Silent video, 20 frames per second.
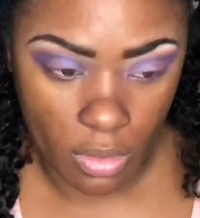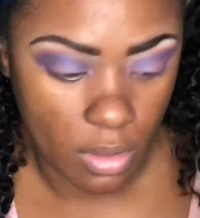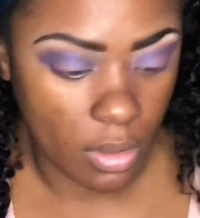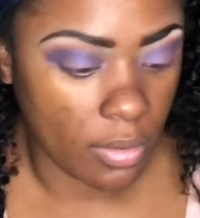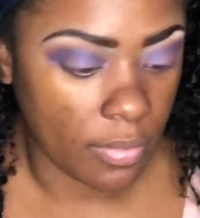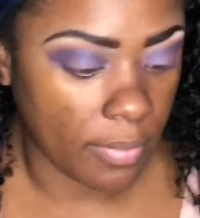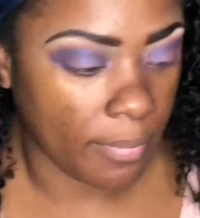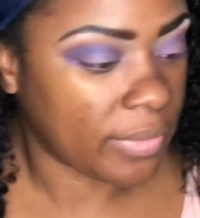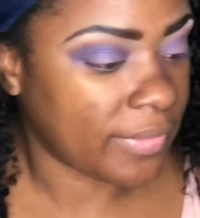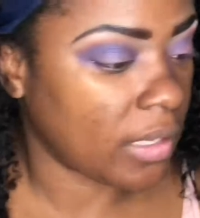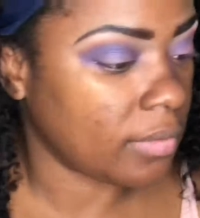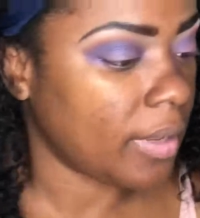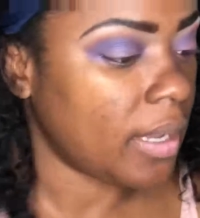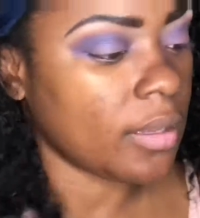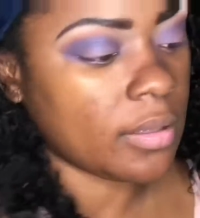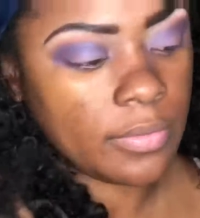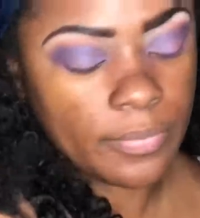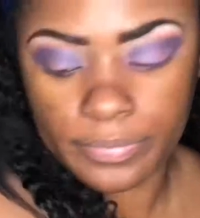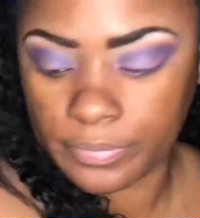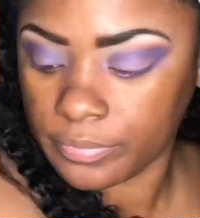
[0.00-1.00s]
And then
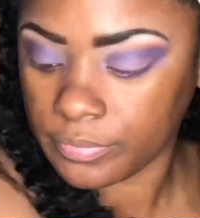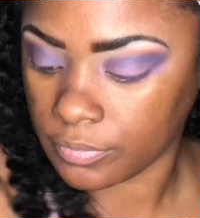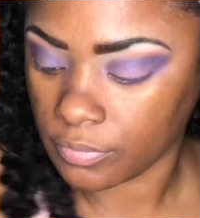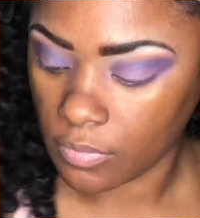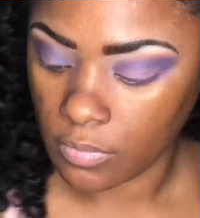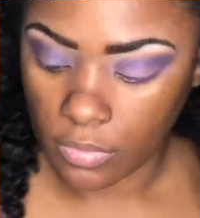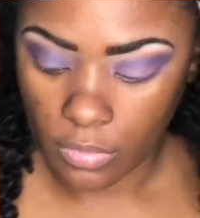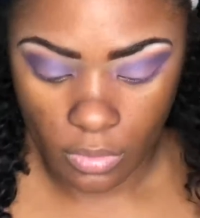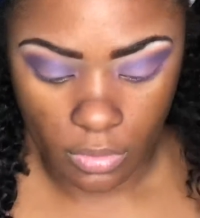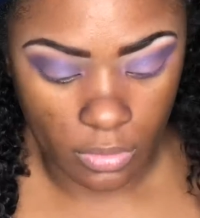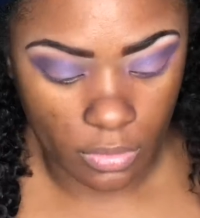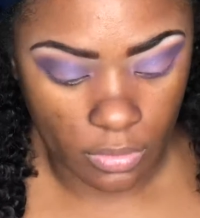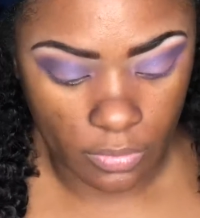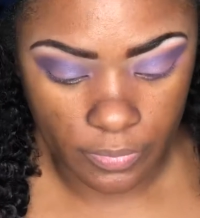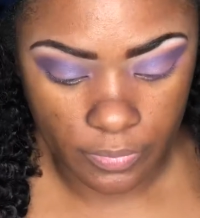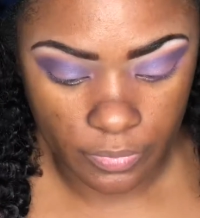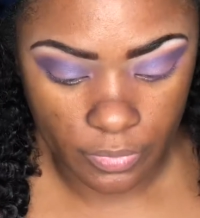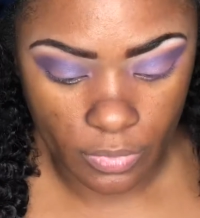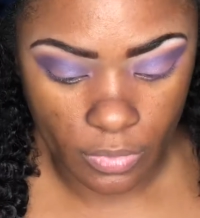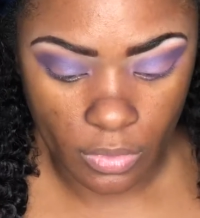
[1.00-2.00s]
next up, we're going to
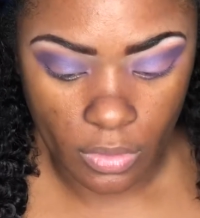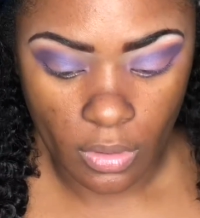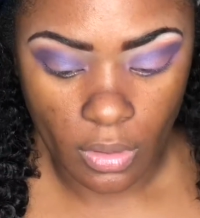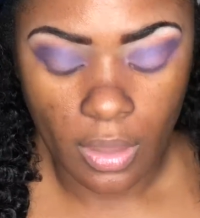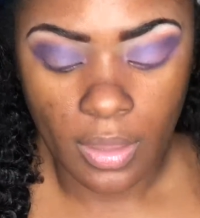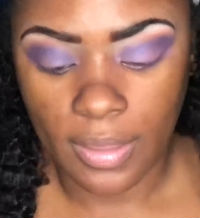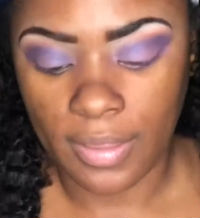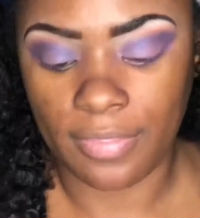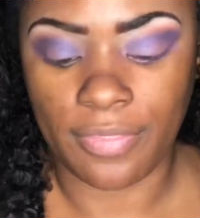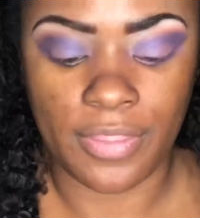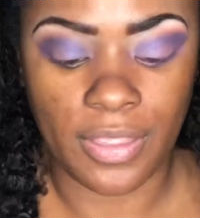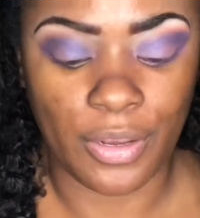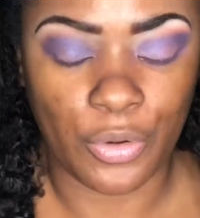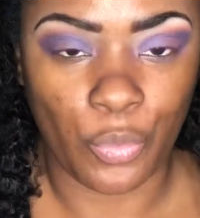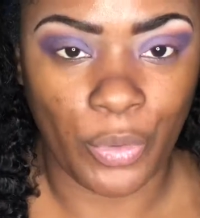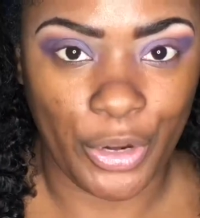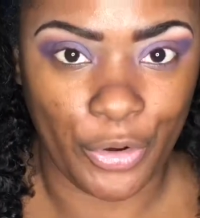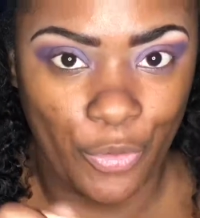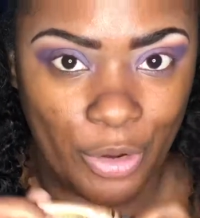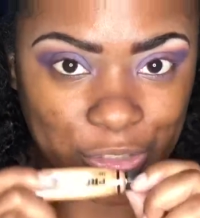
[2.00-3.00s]
move over to our
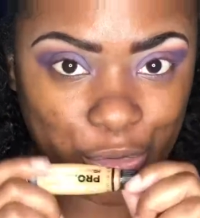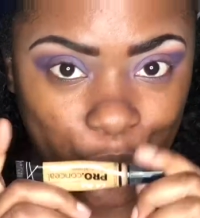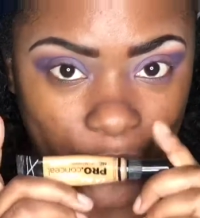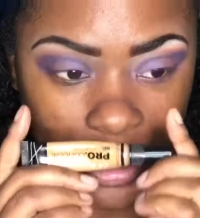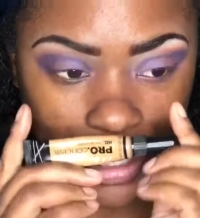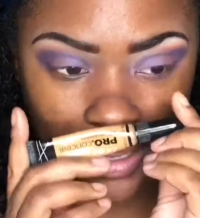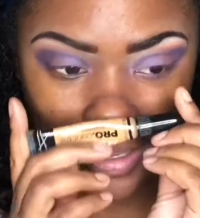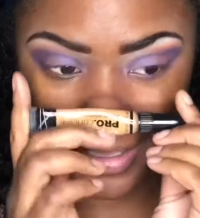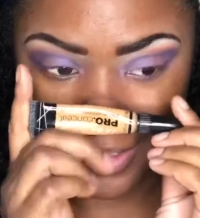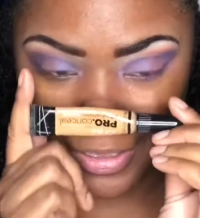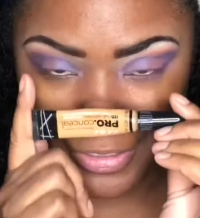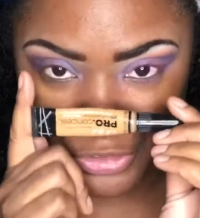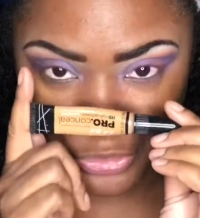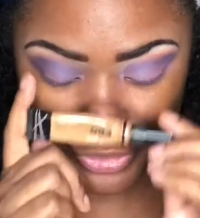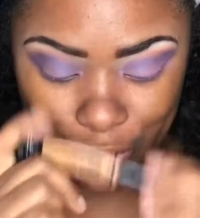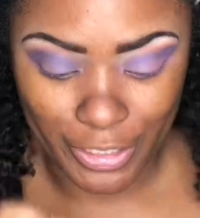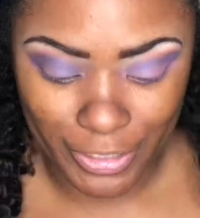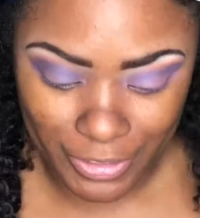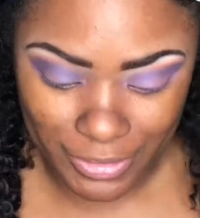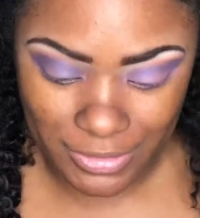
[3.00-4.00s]
LA Girl
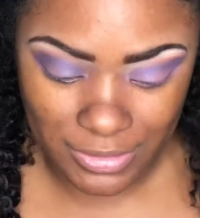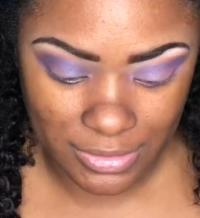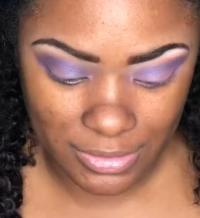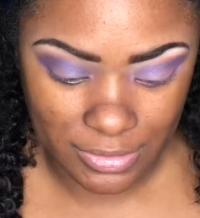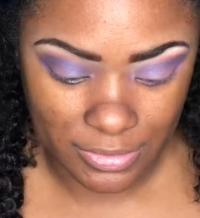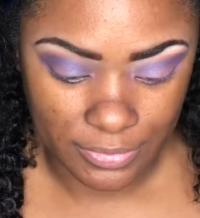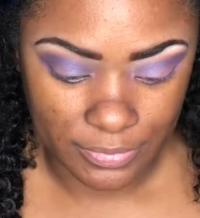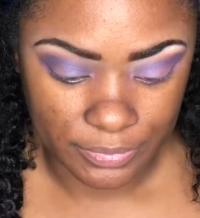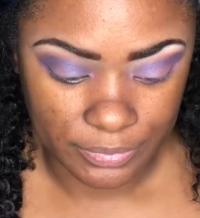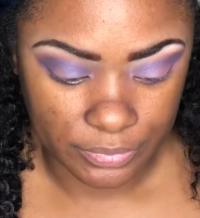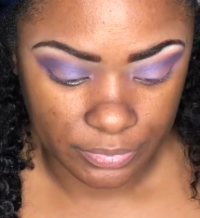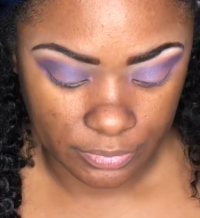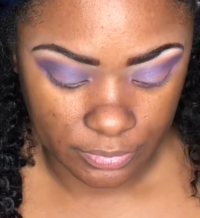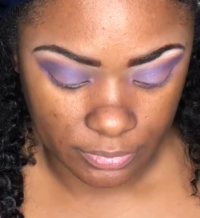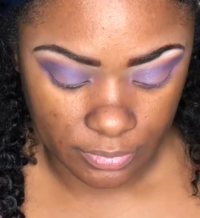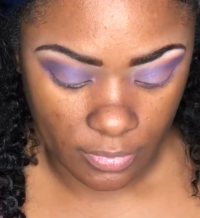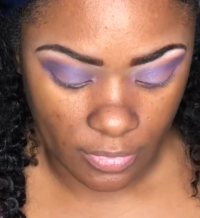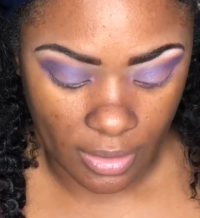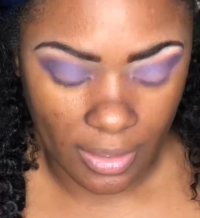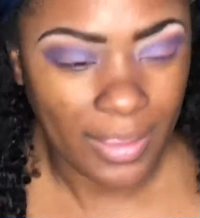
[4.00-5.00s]
Pro Concealer
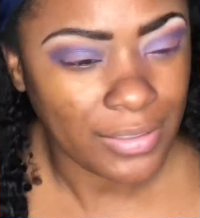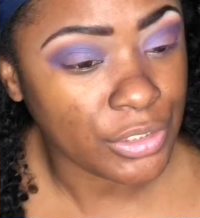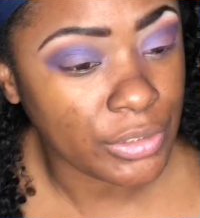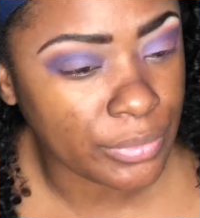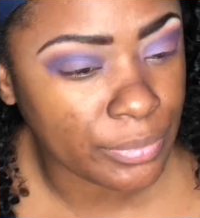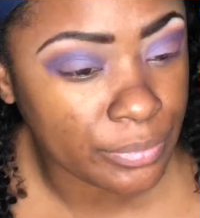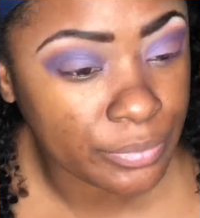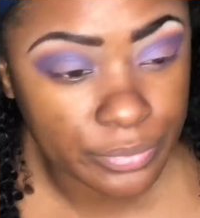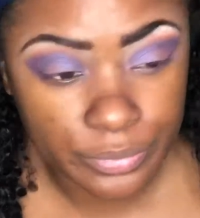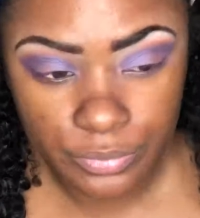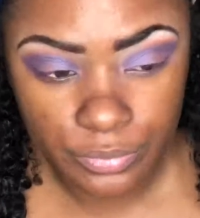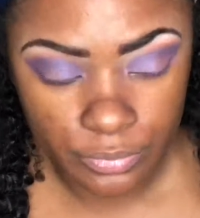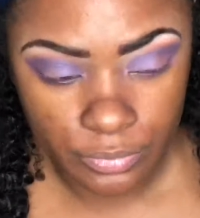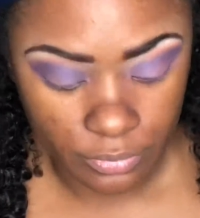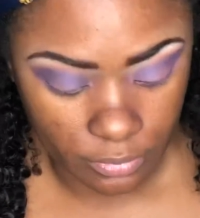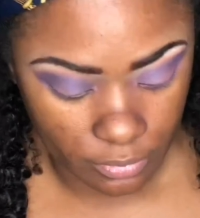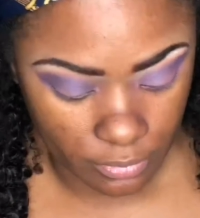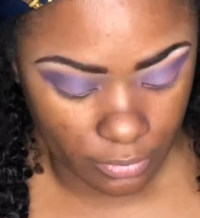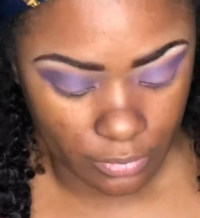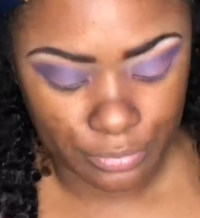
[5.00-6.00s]
in the
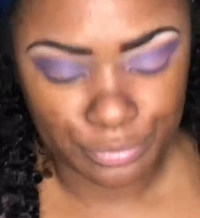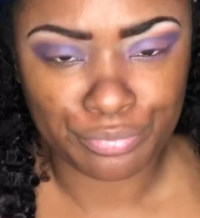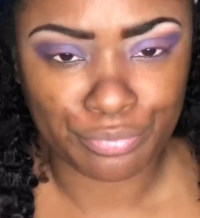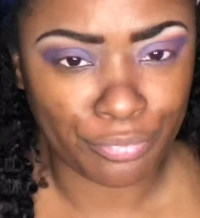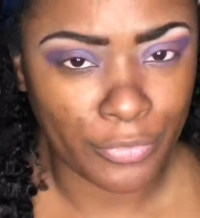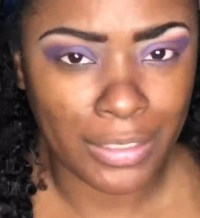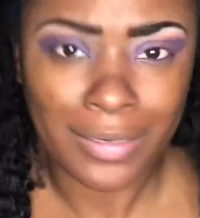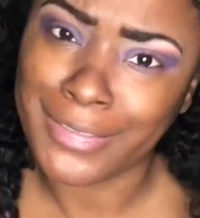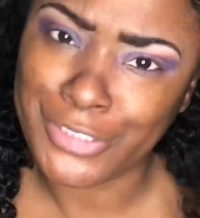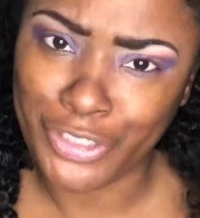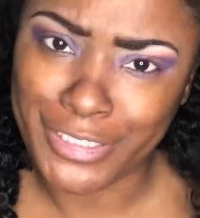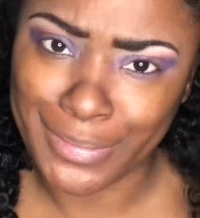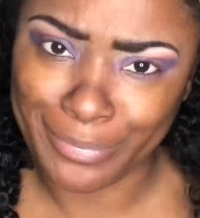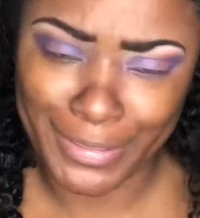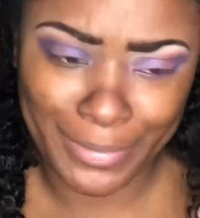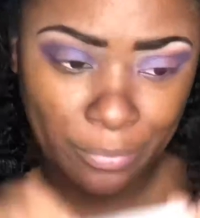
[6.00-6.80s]
color Fawn.